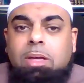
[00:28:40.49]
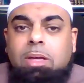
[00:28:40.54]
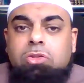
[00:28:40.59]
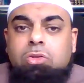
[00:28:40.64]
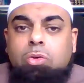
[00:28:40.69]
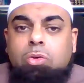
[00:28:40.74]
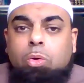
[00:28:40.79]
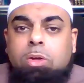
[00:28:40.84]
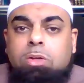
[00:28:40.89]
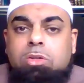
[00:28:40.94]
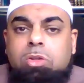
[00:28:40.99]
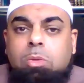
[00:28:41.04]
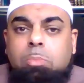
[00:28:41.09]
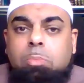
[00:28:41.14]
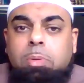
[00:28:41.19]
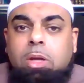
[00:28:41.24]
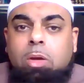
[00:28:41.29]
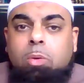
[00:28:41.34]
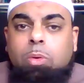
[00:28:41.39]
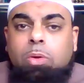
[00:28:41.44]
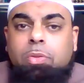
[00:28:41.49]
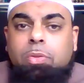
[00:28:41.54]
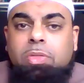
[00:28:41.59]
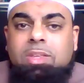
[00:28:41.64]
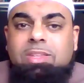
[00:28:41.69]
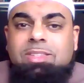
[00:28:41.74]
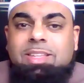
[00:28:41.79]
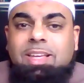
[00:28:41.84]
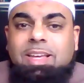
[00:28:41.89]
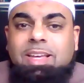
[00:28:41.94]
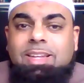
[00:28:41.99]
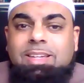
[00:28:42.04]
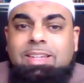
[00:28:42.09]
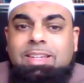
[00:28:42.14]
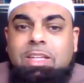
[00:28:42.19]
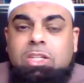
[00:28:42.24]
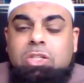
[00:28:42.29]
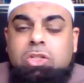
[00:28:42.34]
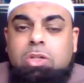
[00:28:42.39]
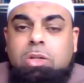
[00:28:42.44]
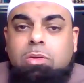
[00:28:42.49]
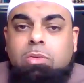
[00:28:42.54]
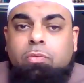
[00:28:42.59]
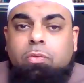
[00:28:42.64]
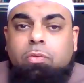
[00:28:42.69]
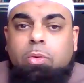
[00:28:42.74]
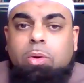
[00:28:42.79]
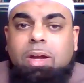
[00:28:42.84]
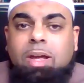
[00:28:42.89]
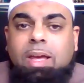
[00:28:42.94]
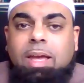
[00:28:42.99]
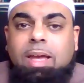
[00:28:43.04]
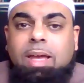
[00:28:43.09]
is going to be with this condition for